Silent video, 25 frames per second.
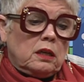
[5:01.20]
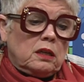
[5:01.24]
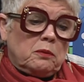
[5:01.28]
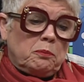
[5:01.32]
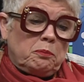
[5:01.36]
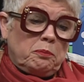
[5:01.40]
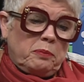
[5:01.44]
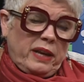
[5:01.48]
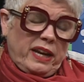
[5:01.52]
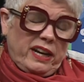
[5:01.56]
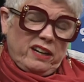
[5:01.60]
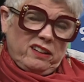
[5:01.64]

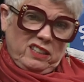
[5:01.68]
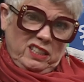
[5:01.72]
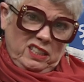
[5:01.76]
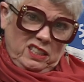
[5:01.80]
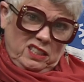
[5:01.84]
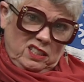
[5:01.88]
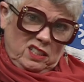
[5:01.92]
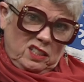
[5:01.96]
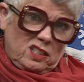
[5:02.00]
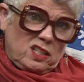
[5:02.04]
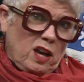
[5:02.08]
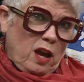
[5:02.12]

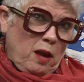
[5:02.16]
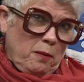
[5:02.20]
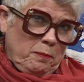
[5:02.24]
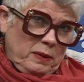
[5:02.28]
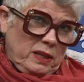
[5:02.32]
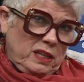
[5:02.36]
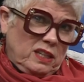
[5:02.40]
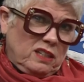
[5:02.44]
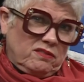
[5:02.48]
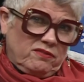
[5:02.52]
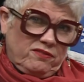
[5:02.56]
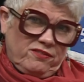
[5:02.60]
Perry's
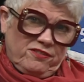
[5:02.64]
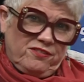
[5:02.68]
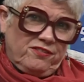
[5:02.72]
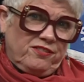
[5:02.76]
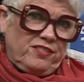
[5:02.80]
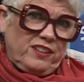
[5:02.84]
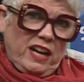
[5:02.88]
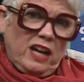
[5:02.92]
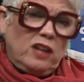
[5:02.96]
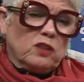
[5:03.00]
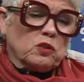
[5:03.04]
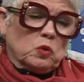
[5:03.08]
tummy
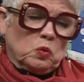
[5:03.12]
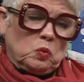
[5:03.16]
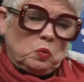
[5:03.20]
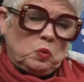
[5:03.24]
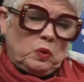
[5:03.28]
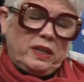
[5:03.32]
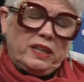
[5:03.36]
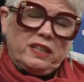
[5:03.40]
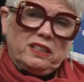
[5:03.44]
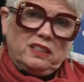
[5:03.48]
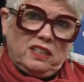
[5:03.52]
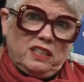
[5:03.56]
felt
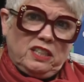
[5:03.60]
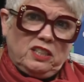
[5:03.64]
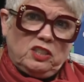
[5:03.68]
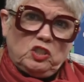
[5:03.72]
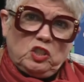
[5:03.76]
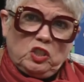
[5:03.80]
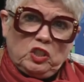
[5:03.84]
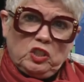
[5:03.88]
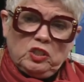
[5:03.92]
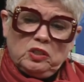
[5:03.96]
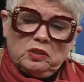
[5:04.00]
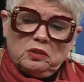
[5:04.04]
wiggly
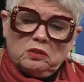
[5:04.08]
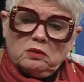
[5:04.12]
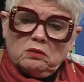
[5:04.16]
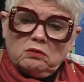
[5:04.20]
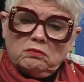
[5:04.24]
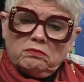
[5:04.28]
too.